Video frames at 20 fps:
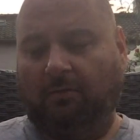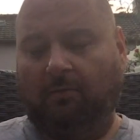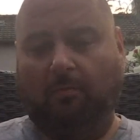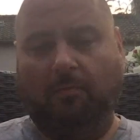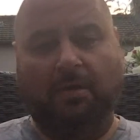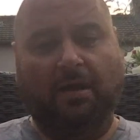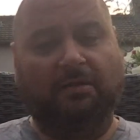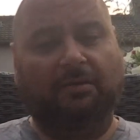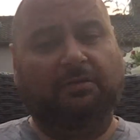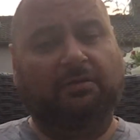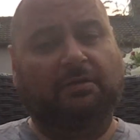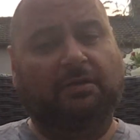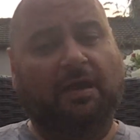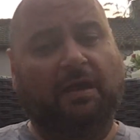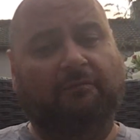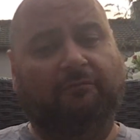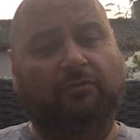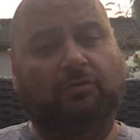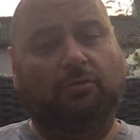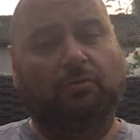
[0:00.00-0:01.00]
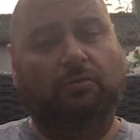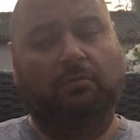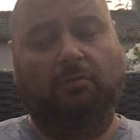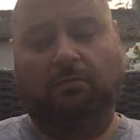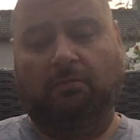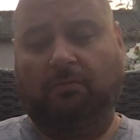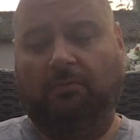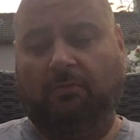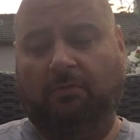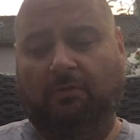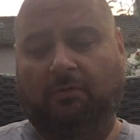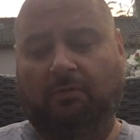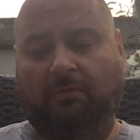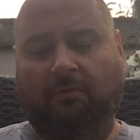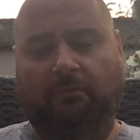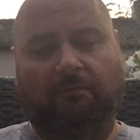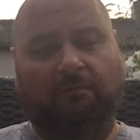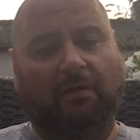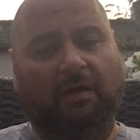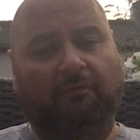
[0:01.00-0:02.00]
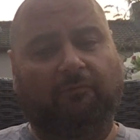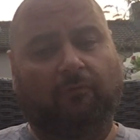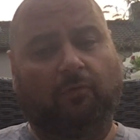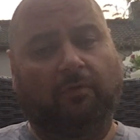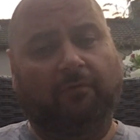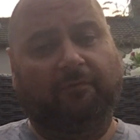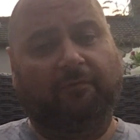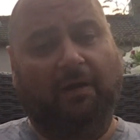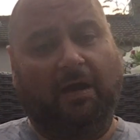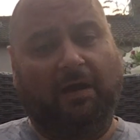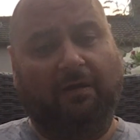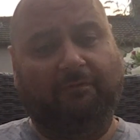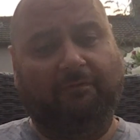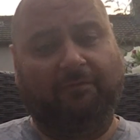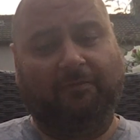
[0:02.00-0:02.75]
Madison Avenue 515.